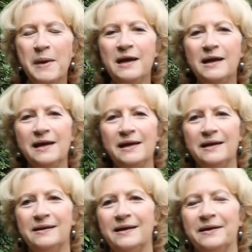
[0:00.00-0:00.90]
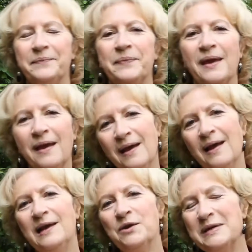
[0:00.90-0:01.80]
mainly in
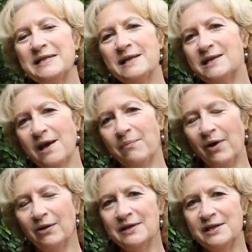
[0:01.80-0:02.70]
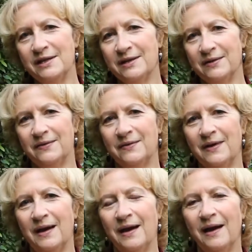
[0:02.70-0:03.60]
linguistic typology.
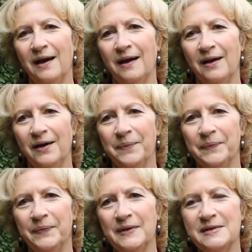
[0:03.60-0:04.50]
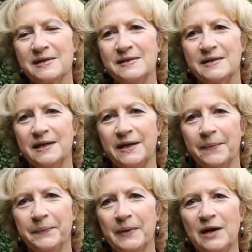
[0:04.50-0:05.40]
This is the
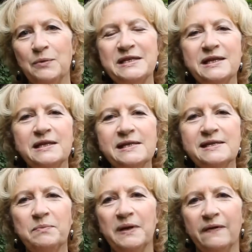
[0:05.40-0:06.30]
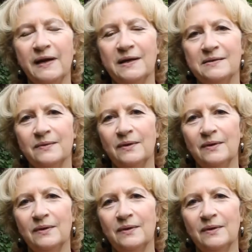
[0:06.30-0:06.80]
linguistic discipline that